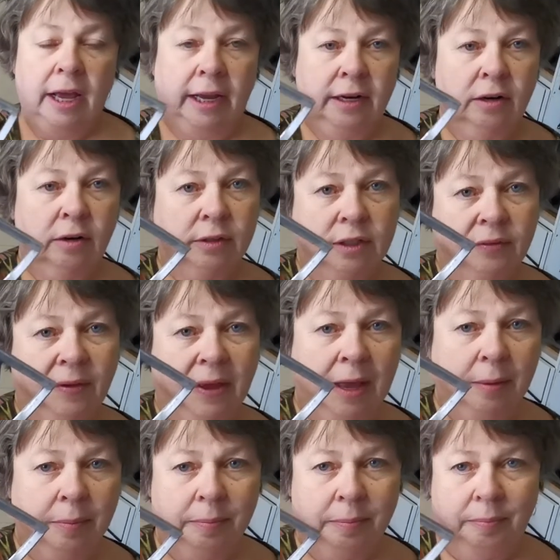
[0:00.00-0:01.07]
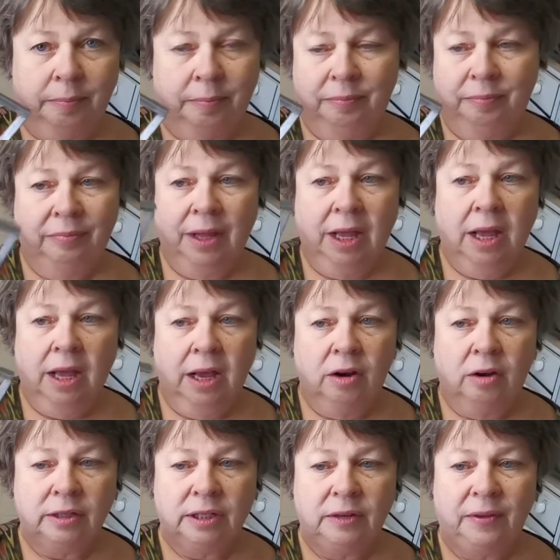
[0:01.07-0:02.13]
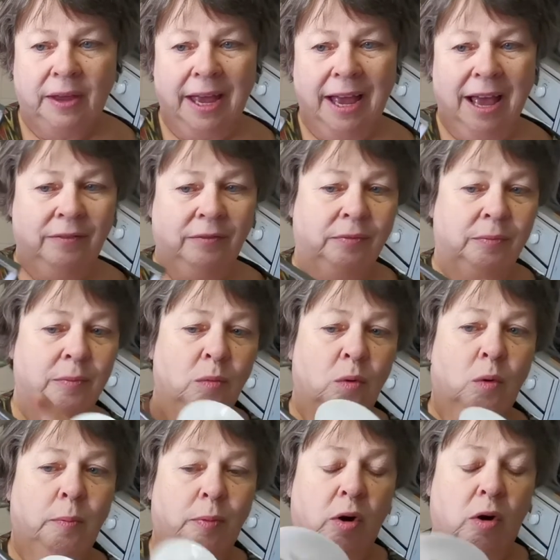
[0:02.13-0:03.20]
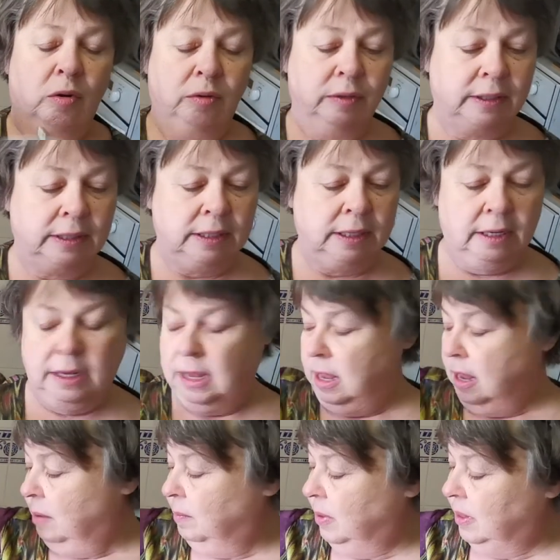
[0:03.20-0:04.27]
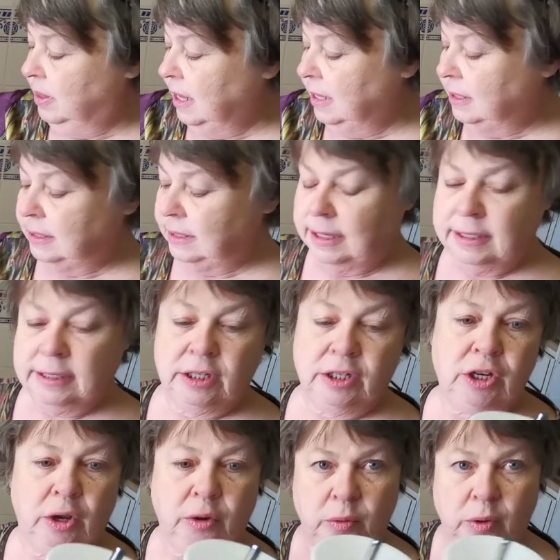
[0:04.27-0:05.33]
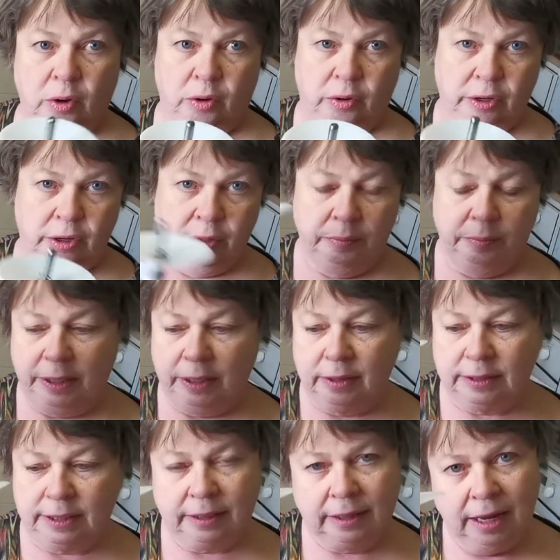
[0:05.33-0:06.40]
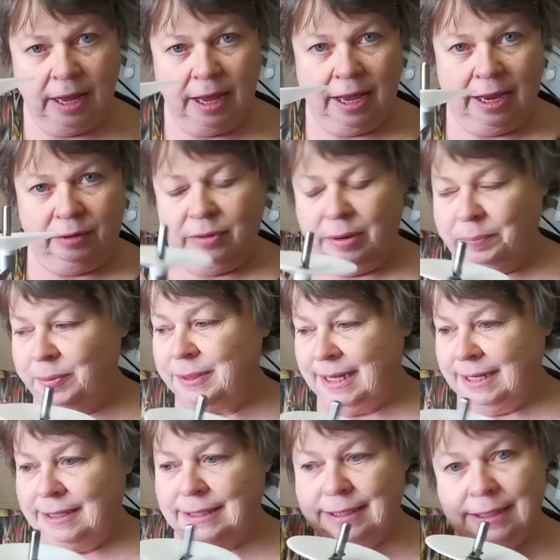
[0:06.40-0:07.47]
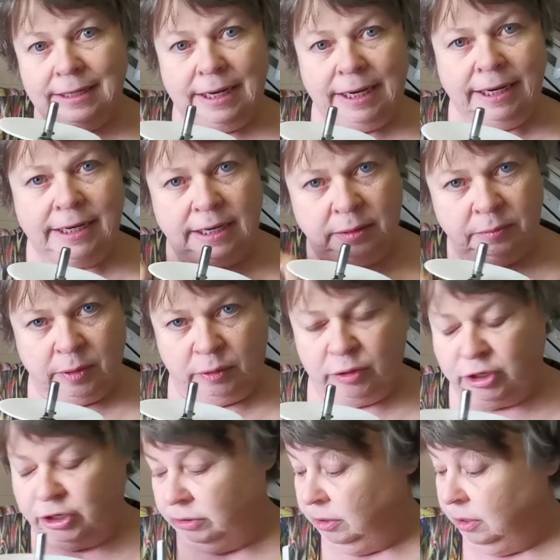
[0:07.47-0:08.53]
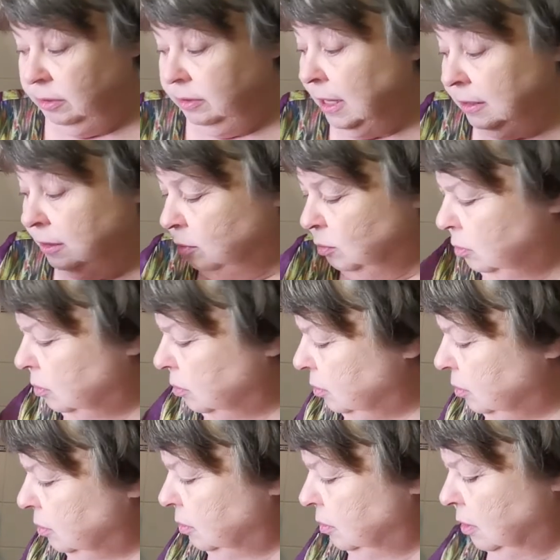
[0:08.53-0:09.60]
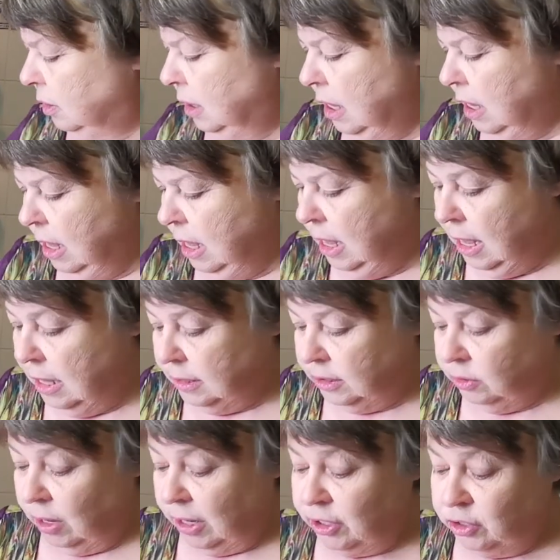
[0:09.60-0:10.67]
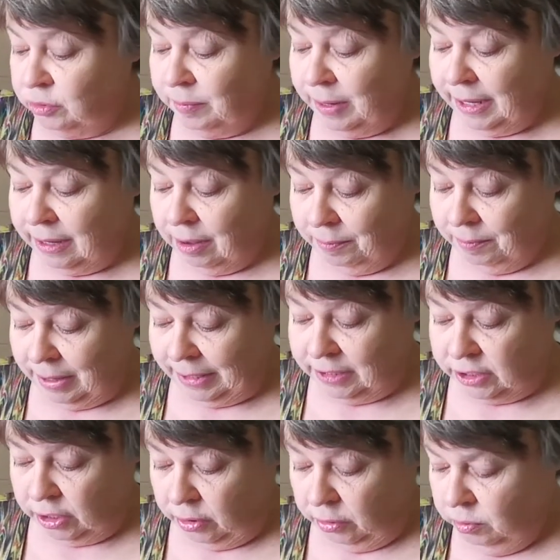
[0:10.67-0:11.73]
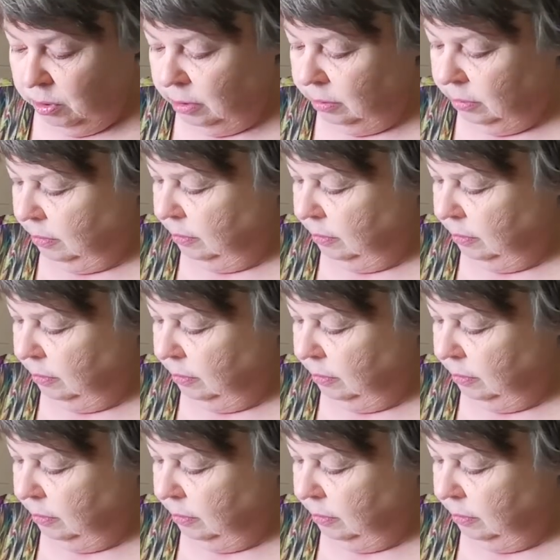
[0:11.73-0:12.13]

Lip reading: in lots of air. Lots of air have more prongs. But this is a dough hook because it represents the kneading motion. That's all. So I shall make up my dough.